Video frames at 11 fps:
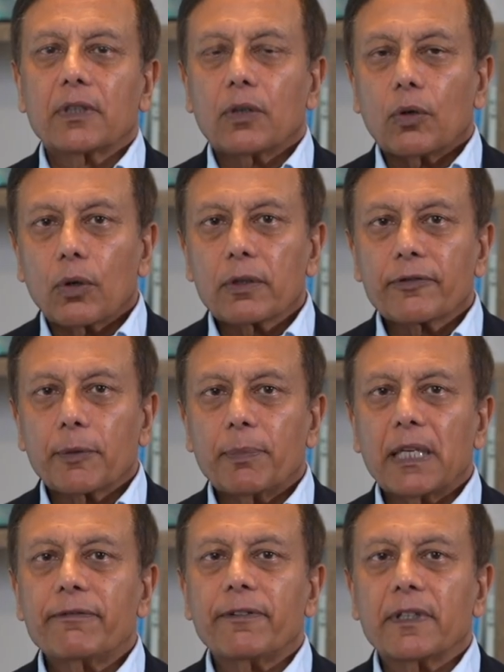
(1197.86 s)
all of the
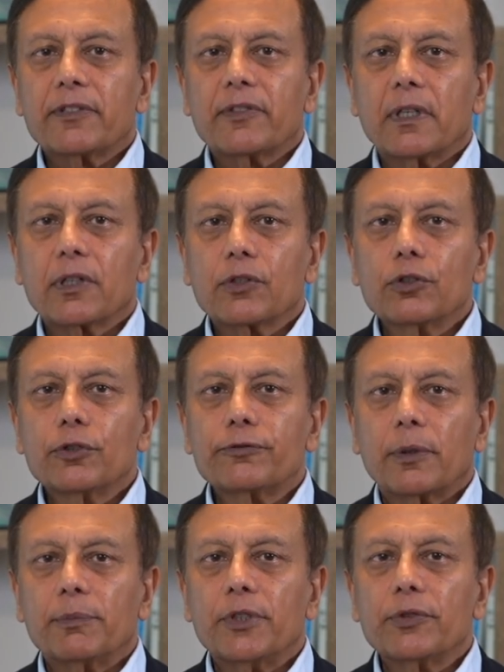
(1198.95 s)
benefits that accrue
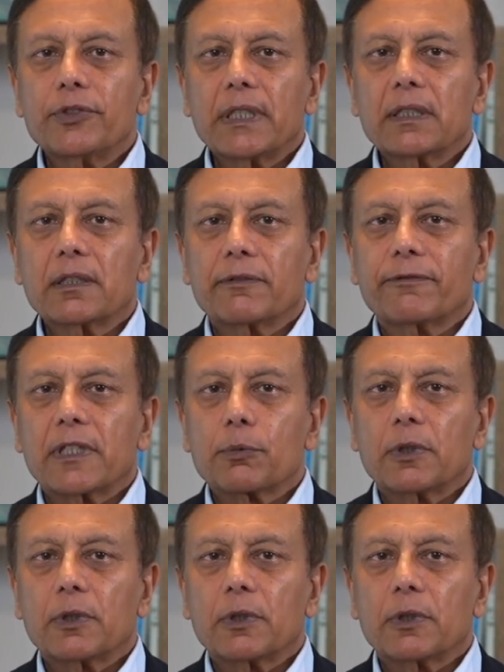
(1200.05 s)
from using the fungible